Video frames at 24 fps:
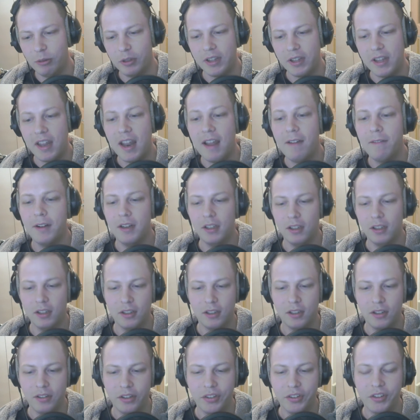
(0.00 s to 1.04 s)
never
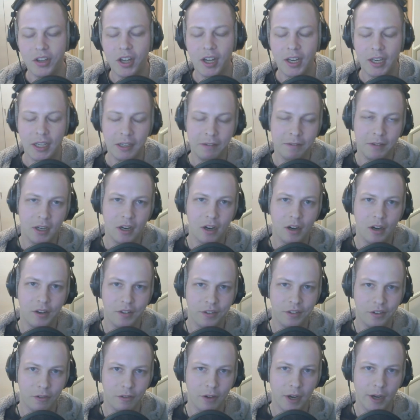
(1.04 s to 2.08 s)
lose on even
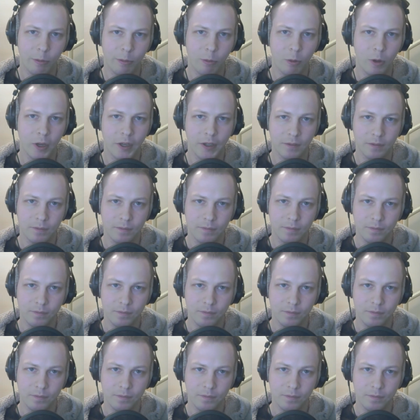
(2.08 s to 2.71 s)
cards in round 1.